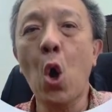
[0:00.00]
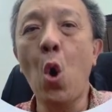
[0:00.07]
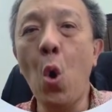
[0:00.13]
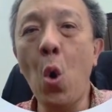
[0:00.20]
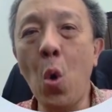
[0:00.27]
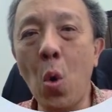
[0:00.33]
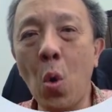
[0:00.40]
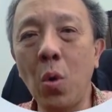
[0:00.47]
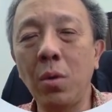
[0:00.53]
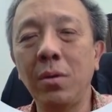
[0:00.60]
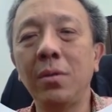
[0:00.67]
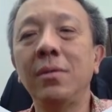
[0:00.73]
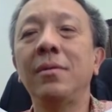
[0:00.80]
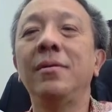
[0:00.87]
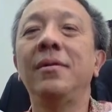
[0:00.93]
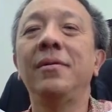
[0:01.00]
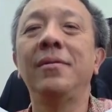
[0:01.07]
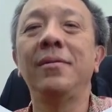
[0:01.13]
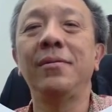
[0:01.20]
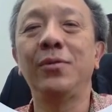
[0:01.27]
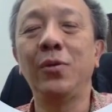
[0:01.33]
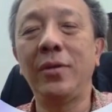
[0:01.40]
Or,
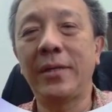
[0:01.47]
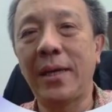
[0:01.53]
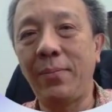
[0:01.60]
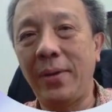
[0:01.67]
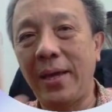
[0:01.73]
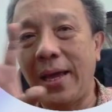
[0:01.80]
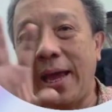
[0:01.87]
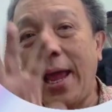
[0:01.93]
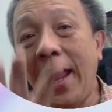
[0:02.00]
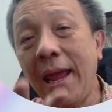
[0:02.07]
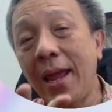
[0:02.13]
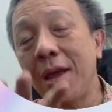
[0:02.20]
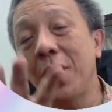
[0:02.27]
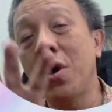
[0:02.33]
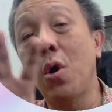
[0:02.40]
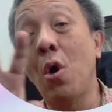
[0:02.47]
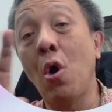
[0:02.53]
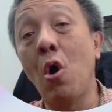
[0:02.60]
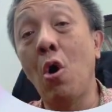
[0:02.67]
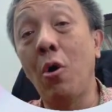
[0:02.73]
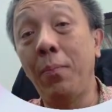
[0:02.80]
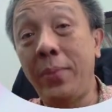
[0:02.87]
so it can be A
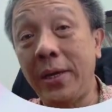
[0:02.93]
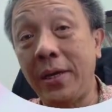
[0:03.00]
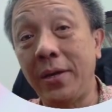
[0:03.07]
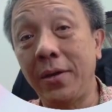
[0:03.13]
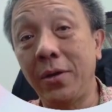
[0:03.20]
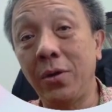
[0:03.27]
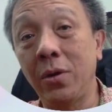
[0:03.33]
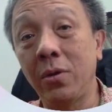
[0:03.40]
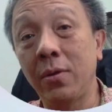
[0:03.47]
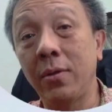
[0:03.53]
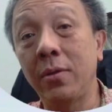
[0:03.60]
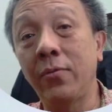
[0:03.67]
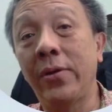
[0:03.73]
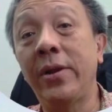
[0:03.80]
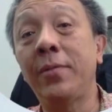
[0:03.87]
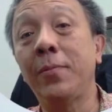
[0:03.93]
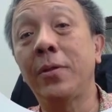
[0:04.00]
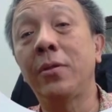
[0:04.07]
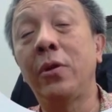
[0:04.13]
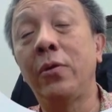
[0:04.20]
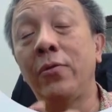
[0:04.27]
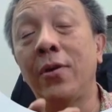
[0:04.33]
or B. You're not very
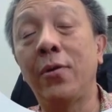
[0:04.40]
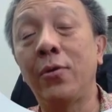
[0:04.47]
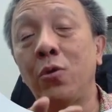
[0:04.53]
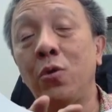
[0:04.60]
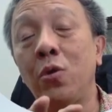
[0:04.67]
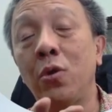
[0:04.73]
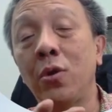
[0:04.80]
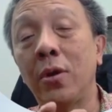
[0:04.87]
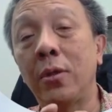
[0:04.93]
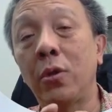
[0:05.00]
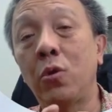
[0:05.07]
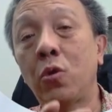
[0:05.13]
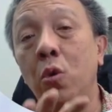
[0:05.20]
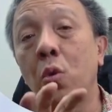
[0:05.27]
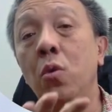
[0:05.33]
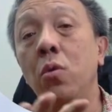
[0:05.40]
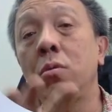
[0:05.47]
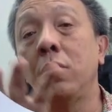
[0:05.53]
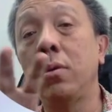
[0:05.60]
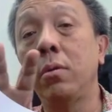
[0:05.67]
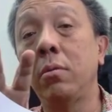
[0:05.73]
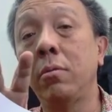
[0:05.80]
specific. You're not so